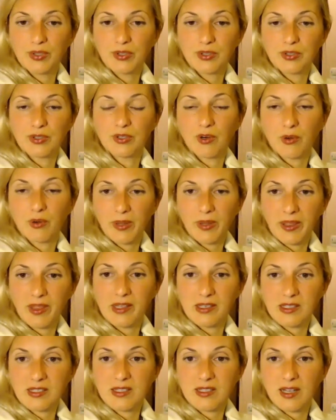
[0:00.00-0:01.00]

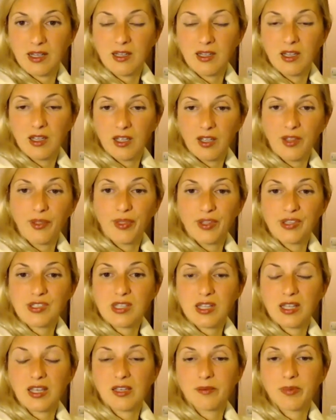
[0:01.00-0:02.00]
in this
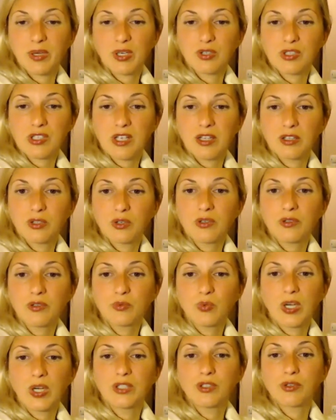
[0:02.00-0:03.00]
thing, because I don't
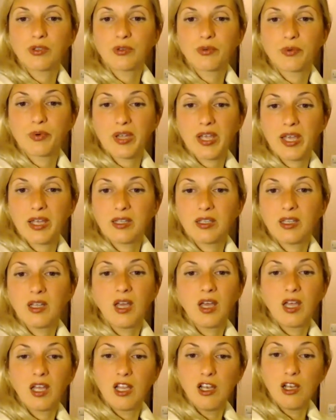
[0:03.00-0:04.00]
want to create
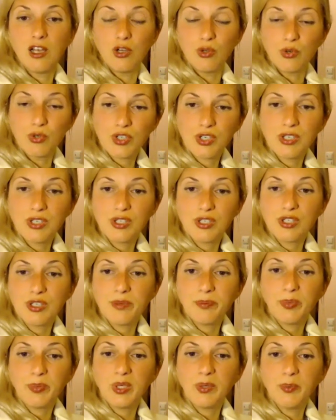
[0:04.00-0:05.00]
illusions in
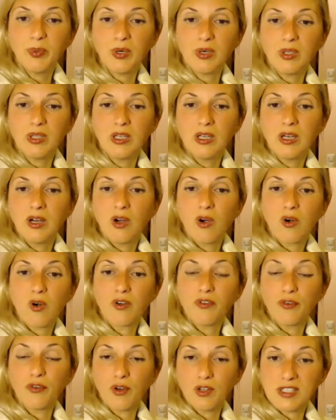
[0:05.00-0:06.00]
people
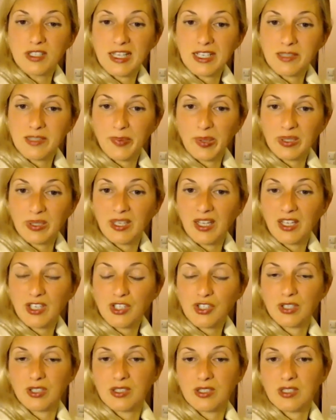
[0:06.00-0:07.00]
or false
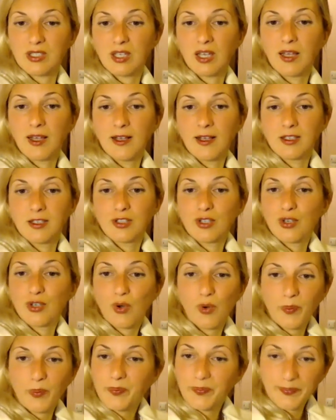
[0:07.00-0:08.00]
expectations.
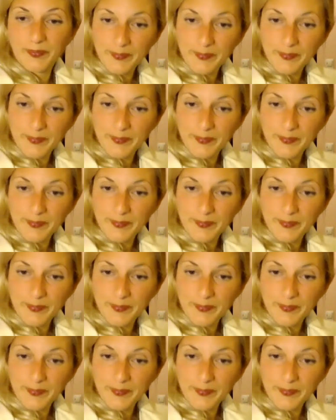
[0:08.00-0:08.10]
So,